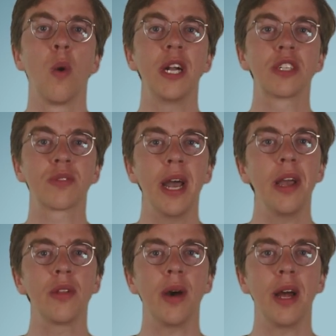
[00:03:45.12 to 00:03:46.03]
When
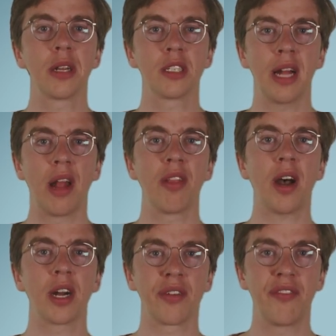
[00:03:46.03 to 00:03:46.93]
trying to understand
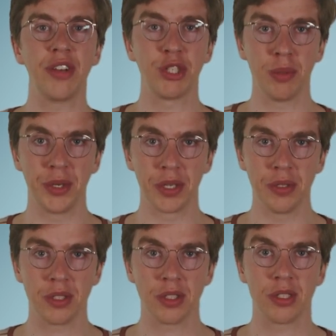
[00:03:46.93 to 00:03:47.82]
artificial
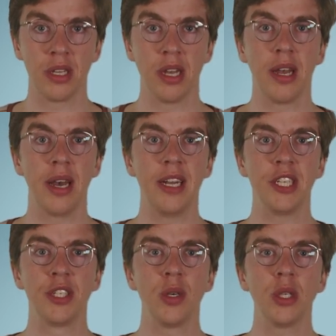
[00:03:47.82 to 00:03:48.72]
models, it
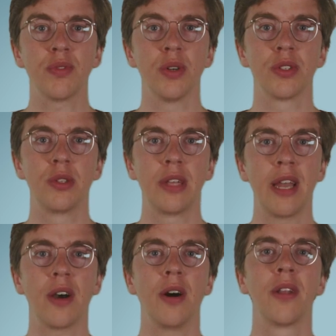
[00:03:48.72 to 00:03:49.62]
is useful to
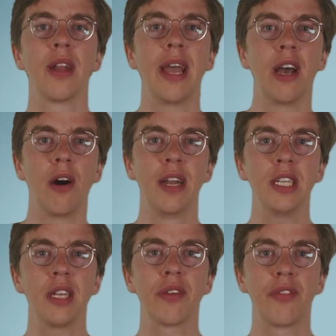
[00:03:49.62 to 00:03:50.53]
take on a
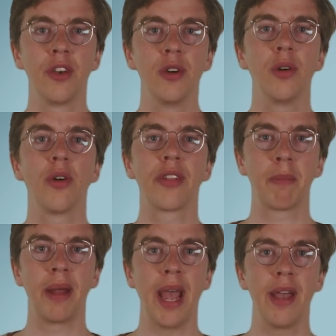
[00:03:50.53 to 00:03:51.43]
holistic view of
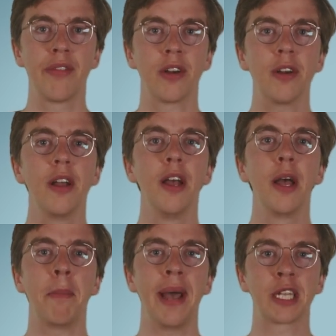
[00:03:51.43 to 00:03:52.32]
their behavior
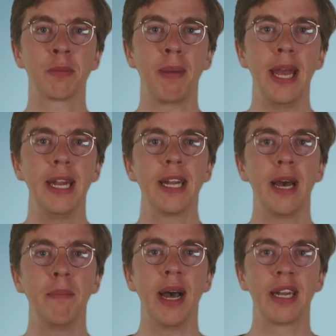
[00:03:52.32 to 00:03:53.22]
by explaining
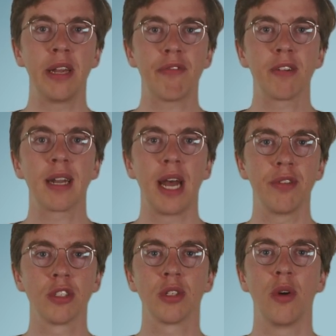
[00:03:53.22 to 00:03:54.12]
them at different
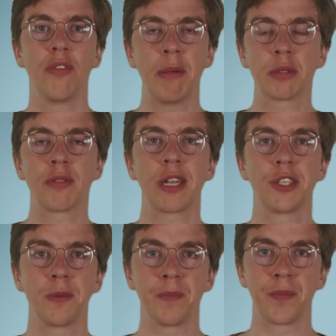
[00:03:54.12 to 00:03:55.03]
levels of
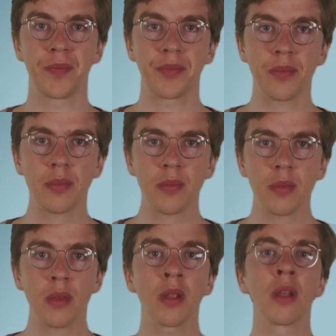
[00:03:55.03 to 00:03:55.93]
abstraction.
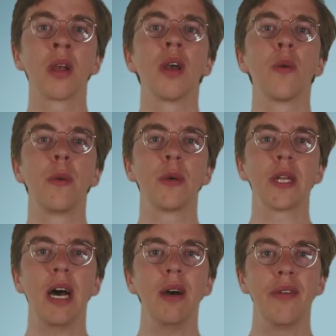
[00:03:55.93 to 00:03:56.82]
We will
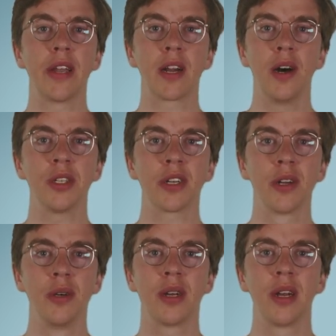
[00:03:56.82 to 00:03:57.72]
now have a closer
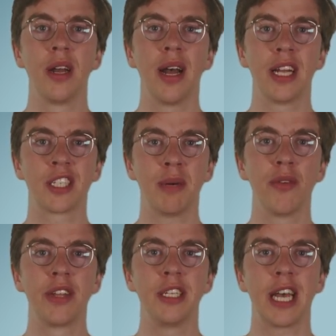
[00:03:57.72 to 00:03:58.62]
look at some
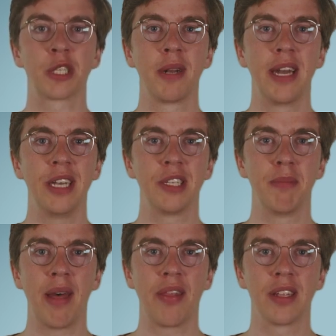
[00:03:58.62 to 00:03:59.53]
of these
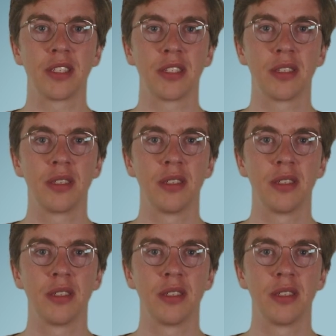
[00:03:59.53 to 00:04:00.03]
explanation methods.